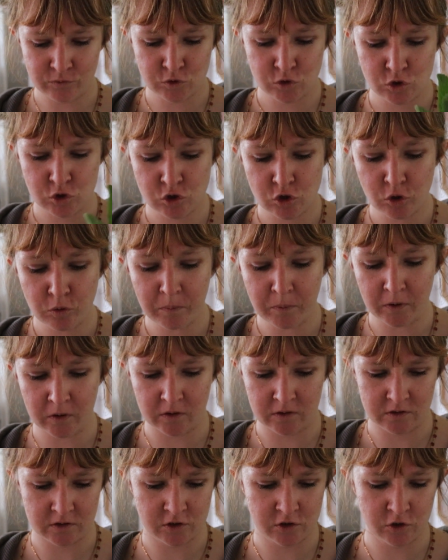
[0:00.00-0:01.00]

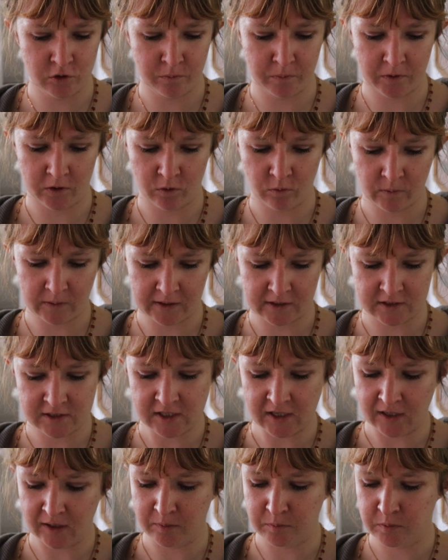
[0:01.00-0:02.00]
super quick
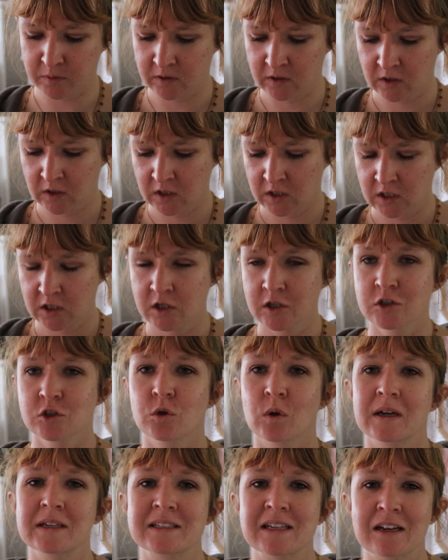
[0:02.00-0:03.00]
tip
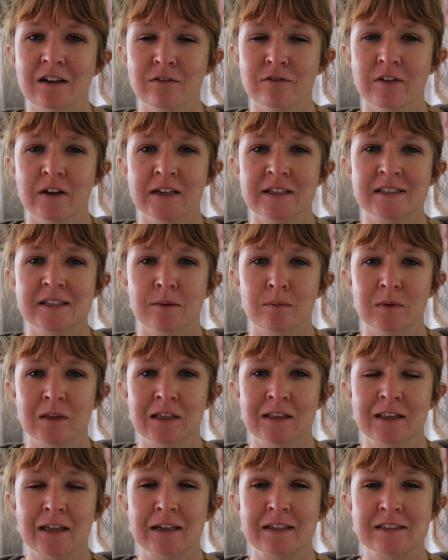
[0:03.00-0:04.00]
to identify
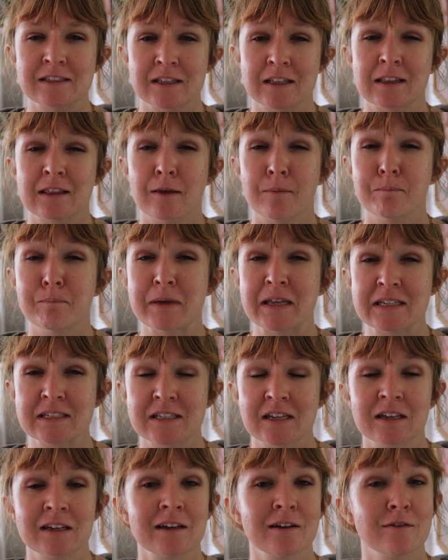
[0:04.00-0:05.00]
something that is in the
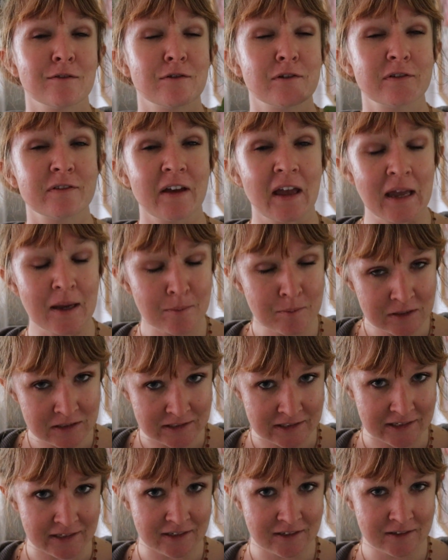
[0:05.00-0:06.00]
mint
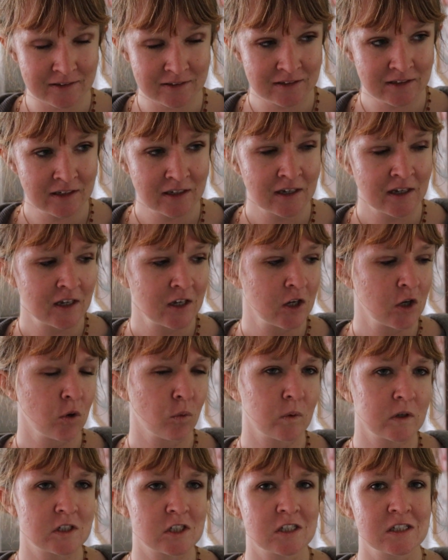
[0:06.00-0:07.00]
family,
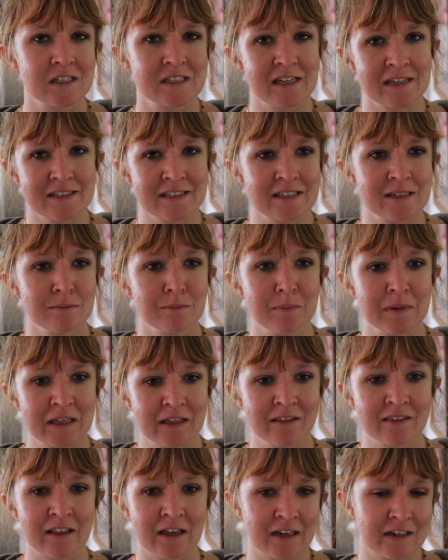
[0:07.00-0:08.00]
which doesn't
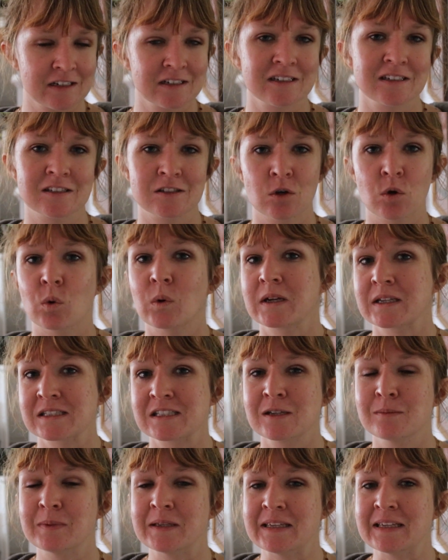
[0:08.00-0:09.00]
mean that it is going
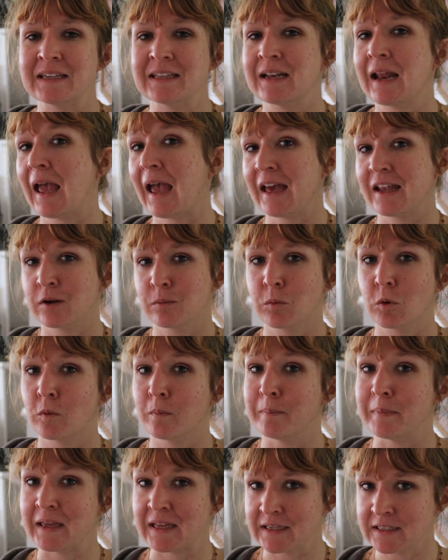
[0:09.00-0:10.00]
to be an edible
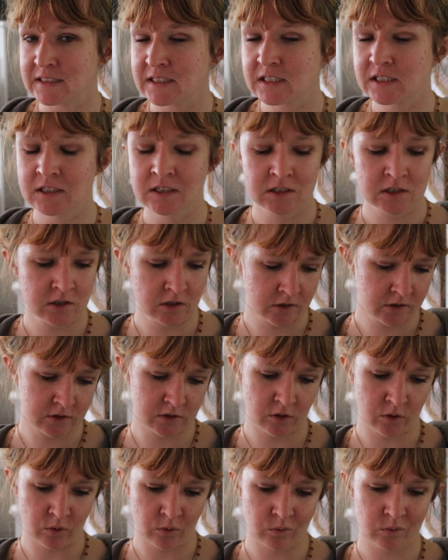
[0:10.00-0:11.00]
mint.
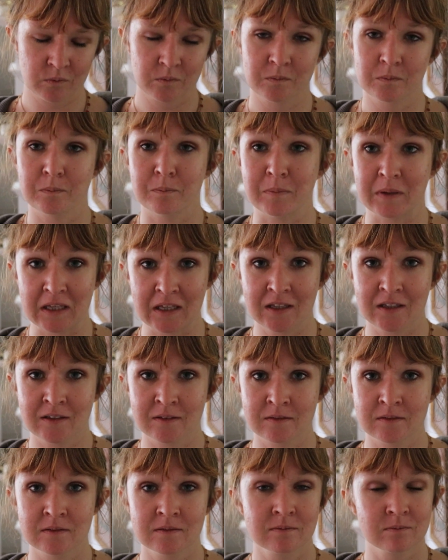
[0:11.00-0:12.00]
So
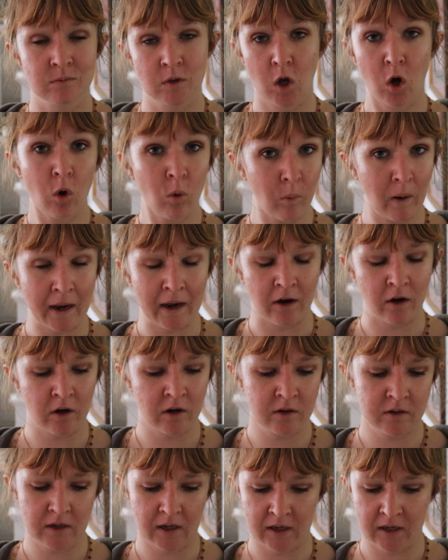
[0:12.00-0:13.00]
be
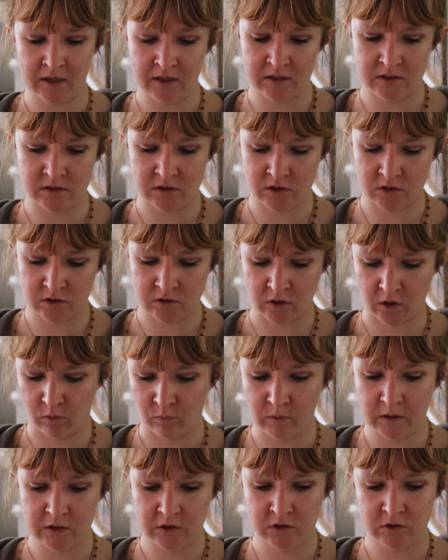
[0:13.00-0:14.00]
aware and know
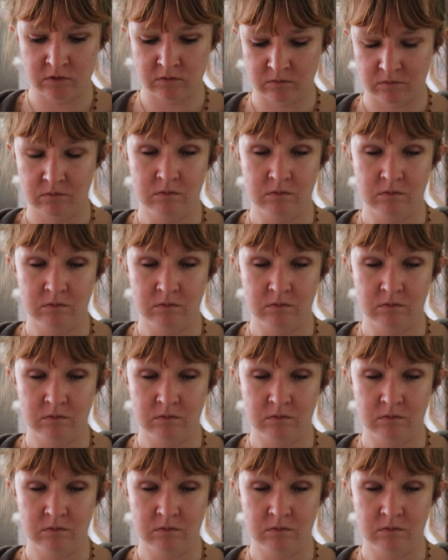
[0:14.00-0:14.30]
what you're